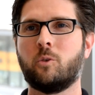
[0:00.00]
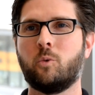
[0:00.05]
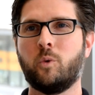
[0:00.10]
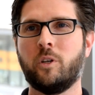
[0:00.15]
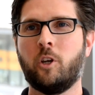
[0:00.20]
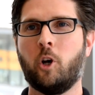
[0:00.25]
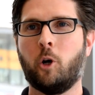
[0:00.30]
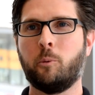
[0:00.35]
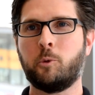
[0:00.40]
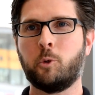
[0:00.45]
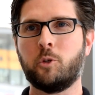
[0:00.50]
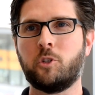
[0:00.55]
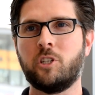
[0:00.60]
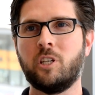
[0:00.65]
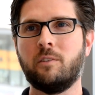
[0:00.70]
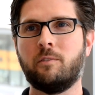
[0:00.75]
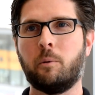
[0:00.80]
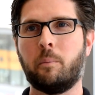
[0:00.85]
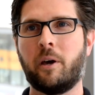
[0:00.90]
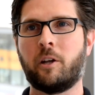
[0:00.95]
we hope to
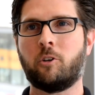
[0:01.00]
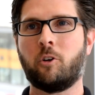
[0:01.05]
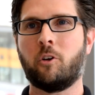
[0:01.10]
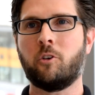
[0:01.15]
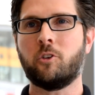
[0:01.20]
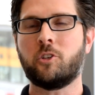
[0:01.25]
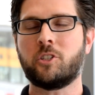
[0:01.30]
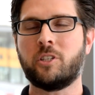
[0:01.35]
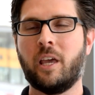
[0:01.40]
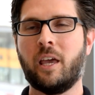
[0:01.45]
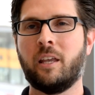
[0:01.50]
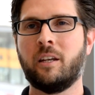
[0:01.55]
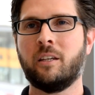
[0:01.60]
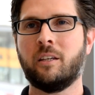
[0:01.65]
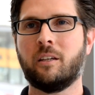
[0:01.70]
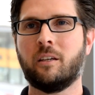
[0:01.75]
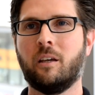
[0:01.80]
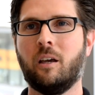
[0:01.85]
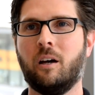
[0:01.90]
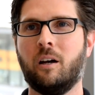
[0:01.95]
achieve a better
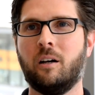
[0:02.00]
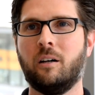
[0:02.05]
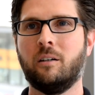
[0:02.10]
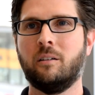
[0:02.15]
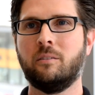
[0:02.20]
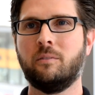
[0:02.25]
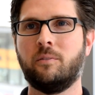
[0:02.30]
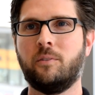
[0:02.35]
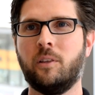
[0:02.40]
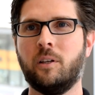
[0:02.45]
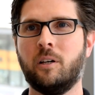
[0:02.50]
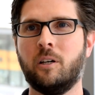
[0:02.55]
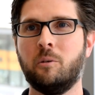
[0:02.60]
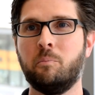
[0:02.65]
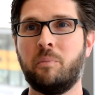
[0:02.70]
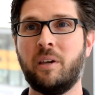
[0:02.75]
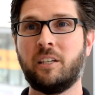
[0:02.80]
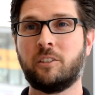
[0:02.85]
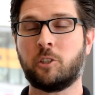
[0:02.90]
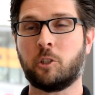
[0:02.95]
understanding of the
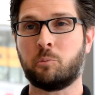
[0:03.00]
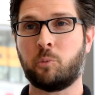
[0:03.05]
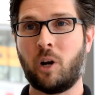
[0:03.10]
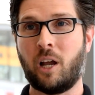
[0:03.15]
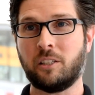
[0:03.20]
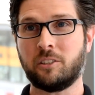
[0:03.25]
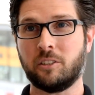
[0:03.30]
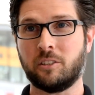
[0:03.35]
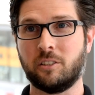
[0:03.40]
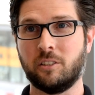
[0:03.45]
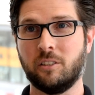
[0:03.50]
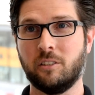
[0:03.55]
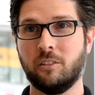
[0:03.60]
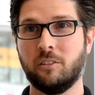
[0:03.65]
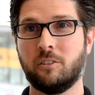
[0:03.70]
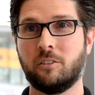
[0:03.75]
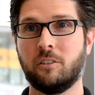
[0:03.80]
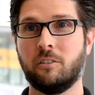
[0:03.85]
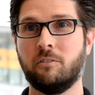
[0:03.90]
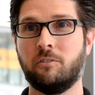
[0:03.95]
basic
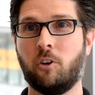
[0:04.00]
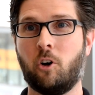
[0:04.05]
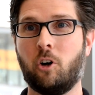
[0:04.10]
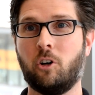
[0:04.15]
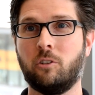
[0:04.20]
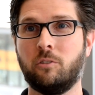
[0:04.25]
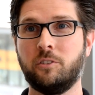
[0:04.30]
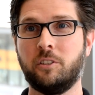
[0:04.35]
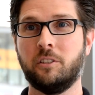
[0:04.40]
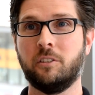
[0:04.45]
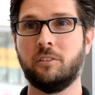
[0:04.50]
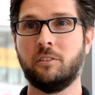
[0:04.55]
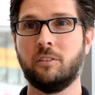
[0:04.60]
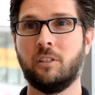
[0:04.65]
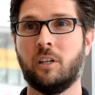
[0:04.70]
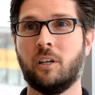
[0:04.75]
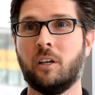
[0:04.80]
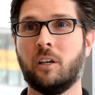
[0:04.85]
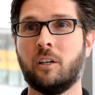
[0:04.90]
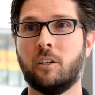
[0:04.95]
processes involved in
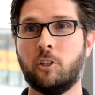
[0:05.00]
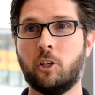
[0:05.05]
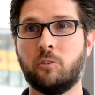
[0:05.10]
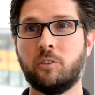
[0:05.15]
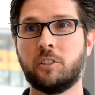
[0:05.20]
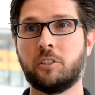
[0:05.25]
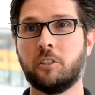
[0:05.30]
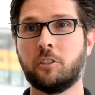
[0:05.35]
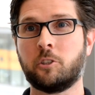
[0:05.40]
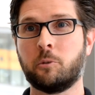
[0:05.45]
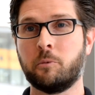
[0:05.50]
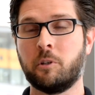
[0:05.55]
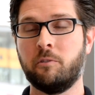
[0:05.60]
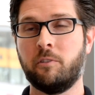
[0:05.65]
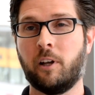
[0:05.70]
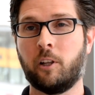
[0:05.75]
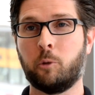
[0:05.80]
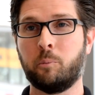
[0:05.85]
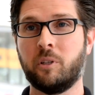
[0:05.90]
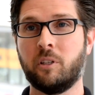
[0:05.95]
nervous system
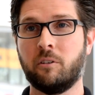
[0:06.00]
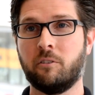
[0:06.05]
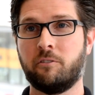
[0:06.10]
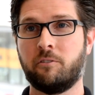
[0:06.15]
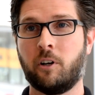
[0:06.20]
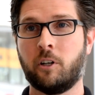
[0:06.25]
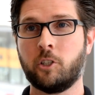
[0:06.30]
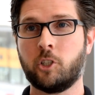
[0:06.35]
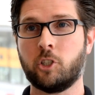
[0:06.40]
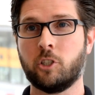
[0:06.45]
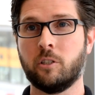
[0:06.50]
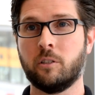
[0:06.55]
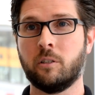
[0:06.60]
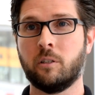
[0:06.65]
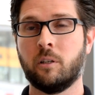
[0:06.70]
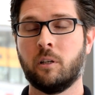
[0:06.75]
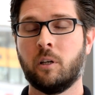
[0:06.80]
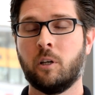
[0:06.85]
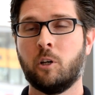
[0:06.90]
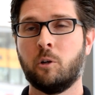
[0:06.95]
development and function,
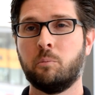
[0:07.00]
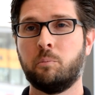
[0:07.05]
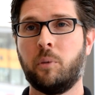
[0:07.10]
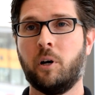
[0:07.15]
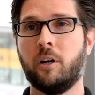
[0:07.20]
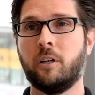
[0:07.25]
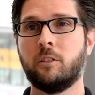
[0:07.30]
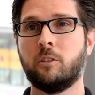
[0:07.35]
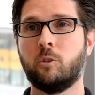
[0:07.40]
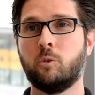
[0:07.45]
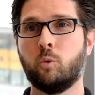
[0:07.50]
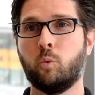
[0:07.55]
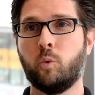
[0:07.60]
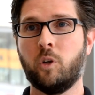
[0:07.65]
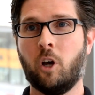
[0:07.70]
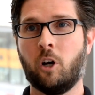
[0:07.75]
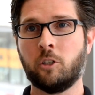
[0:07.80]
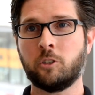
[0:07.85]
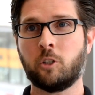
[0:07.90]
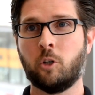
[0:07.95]
but we
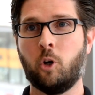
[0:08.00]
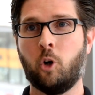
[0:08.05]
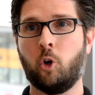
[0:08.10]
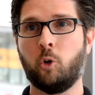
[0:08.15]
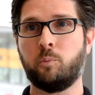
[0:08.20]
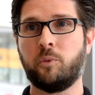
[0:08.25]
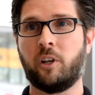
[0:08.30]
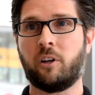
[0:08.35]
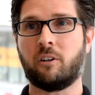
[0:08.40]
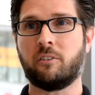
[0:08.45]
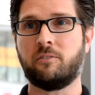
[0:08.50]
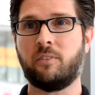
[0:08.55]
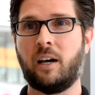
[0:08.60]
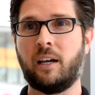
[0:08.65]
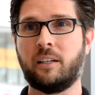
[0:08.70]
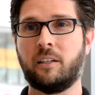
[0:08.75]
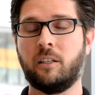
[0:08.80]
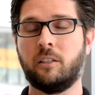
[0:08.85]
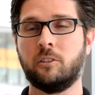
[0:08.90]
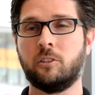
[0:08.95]
also hope that our
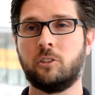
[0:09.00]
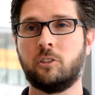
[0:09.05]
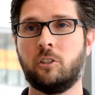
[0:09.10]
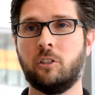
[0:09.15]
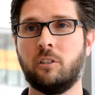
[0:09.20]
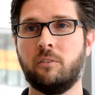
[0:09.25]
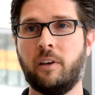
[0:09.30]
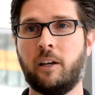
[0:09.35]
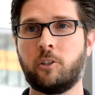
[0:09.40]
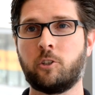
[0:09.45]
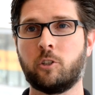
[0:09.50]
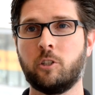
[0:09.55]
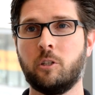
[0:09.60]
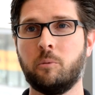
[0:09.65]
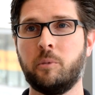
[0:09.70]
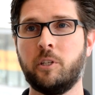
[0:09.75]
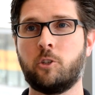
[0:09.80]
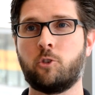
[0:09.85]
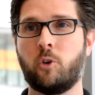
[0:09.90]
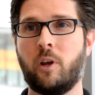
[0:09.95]
findings could eventually
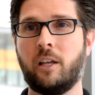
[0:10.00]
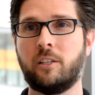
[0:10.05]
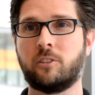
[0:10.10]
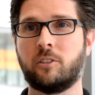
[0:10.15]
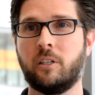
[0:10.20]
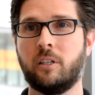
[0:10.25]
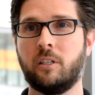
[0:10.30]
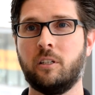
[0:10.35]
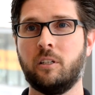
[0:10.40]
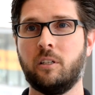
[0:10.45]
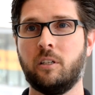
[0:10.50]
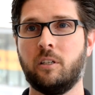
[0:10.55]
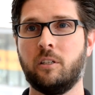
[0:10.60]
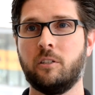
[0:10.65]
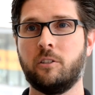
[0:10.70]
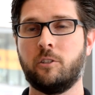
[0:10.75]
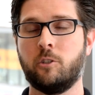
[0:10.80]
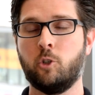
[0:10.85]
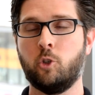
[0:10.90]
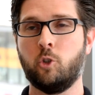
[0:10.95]
be translated
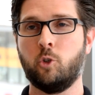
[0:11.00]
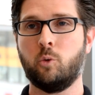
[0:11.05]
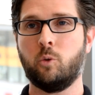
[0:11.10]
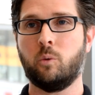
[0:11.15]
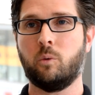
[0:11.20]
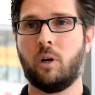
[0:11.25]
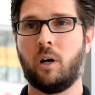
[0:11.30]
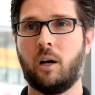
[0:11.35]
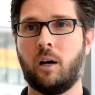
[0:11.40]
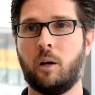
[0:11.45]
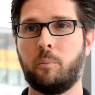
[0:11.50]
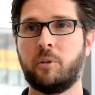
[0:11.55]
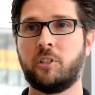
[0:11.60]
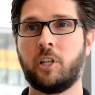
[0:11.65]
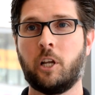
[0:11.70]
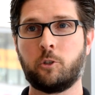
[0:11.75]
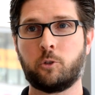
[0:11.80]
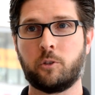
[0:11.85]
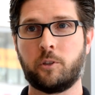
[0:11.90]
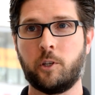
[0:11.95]
into uh,
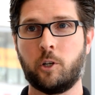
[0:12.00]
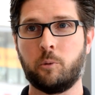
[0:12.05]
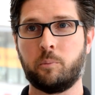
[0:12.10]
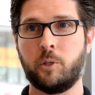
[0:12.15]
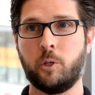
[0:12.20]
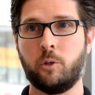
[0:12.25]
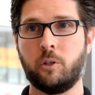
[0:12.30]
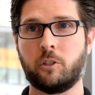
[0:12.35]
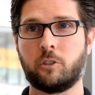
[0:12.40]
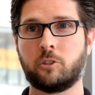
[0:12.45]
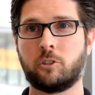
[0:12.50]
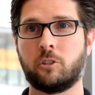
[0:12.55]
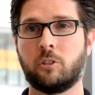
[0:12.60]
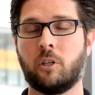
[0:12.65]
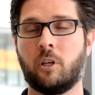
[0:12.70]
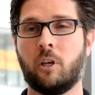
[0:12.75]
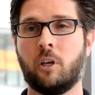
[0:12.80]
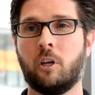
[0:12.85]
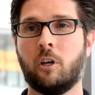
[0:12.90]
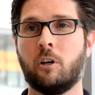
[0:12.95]
potential therapeutics
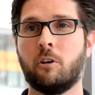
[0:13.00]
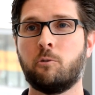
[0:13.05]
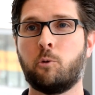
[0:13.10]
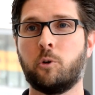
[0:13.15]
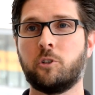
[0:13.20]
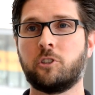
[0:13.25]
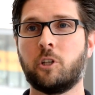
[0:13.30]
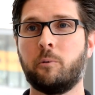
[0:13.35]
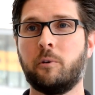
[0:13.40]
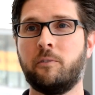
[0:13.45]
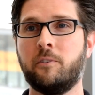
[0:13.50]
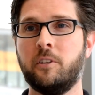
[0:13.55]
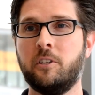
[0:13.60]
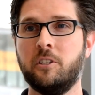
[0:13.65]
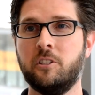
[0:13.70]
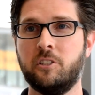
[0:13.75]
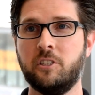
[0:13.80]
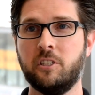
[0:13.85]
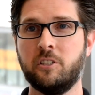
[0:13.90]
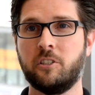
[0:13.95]
for some of the
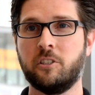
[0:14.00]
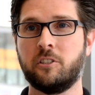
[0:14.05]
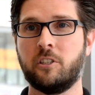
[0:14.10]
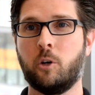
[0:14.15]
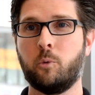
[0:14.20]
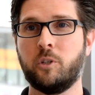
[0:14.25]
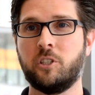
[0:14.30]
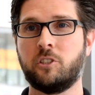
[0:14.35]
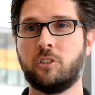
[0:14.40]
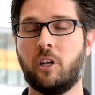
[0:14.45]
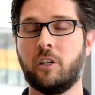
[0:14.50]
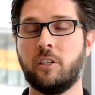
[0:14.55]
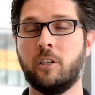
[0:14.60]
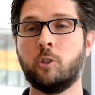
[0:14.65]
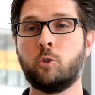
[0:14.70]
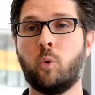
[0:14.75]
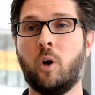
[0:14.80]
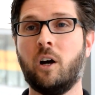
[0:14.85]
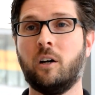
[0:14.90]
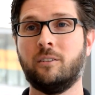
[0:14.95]
diseases that we study
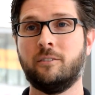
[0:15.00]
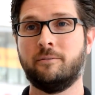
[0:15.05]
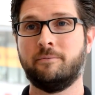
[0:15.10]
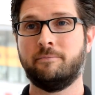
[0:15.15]
as well.